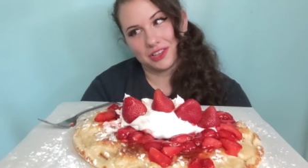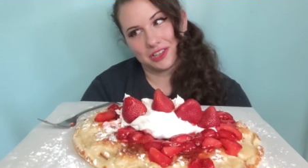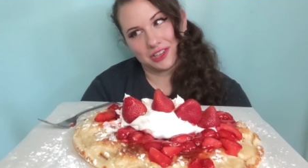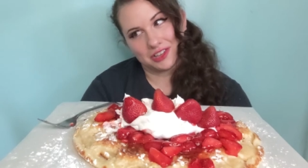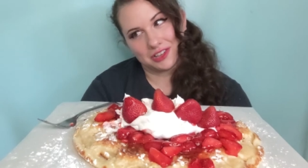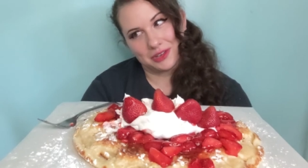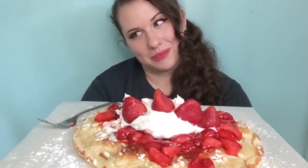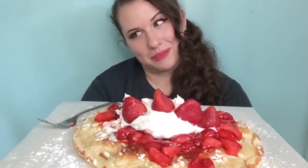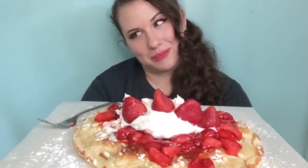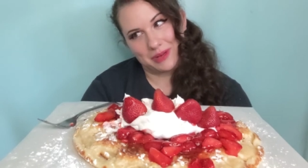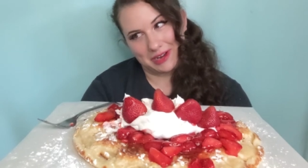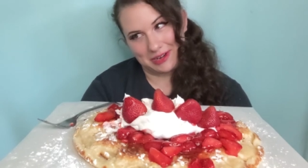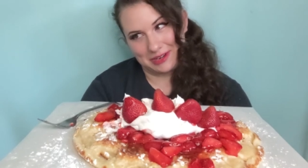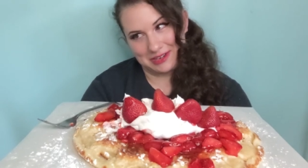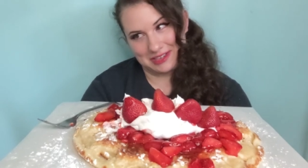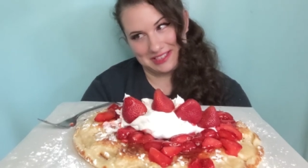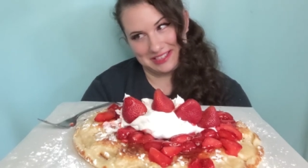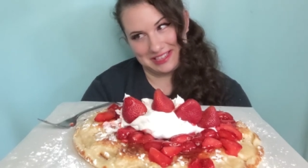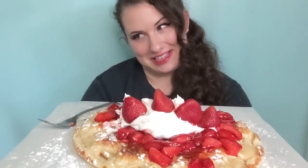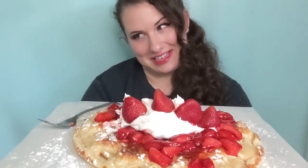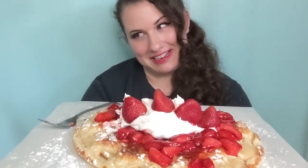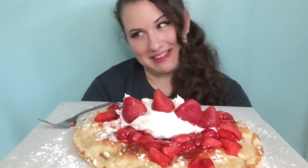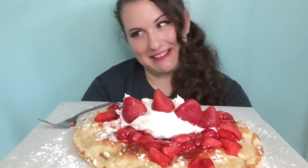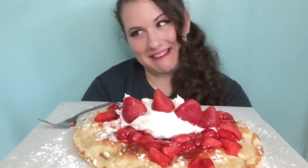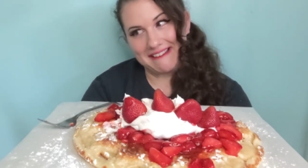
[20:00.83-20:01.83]
little
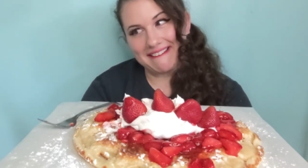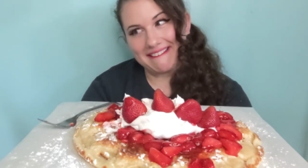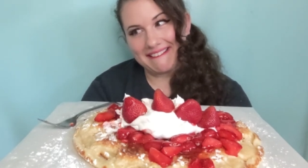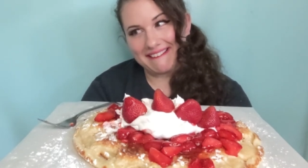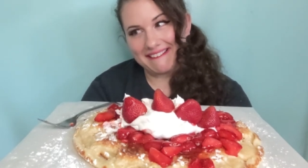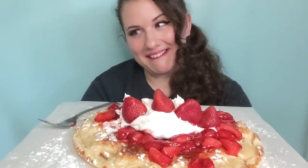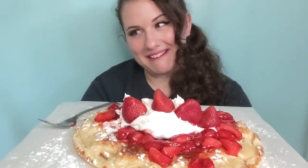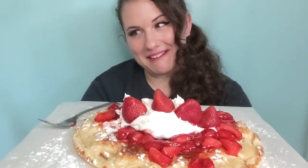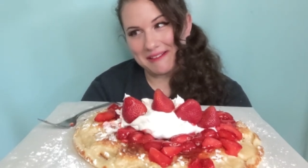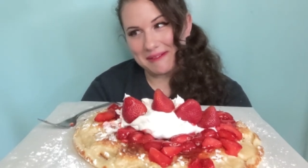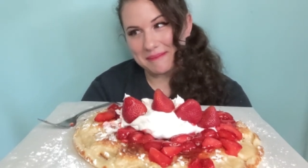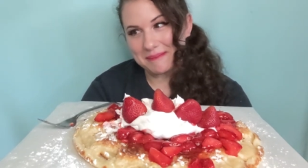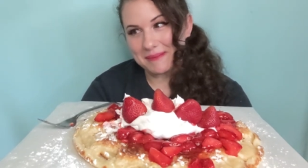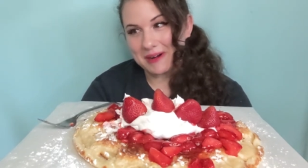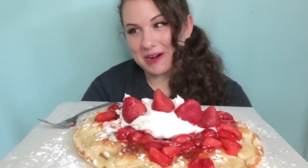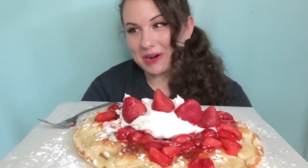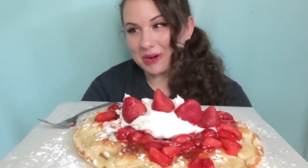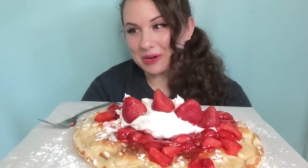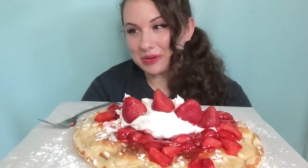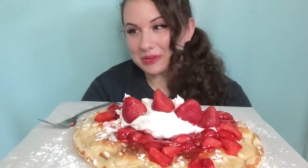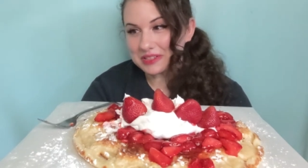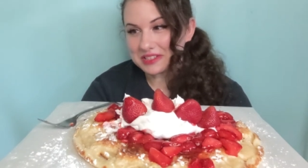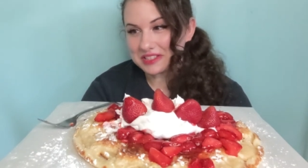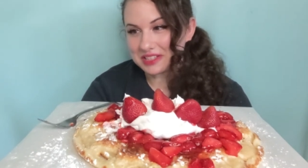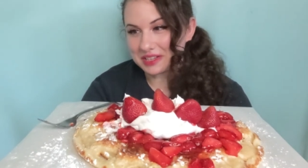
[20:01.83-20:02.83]
embarrassing. Um,
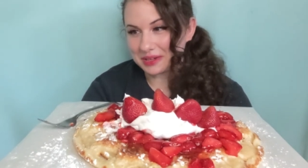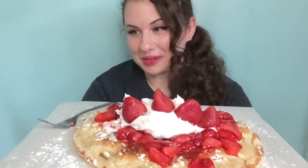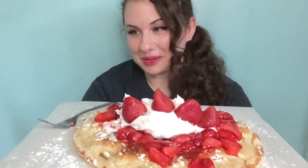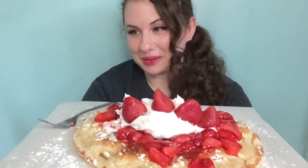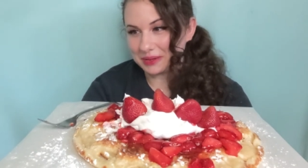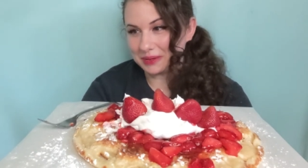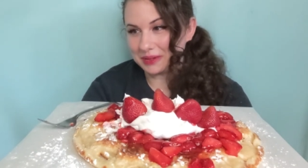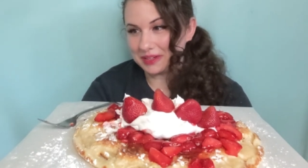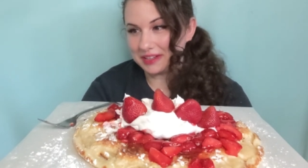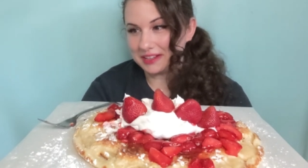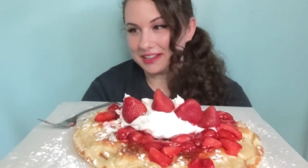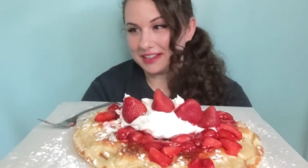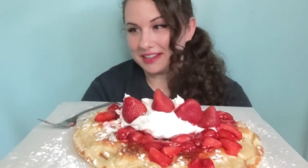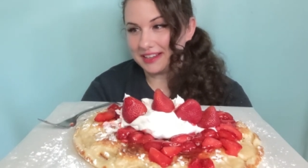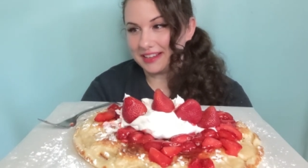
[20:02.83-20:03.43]
also,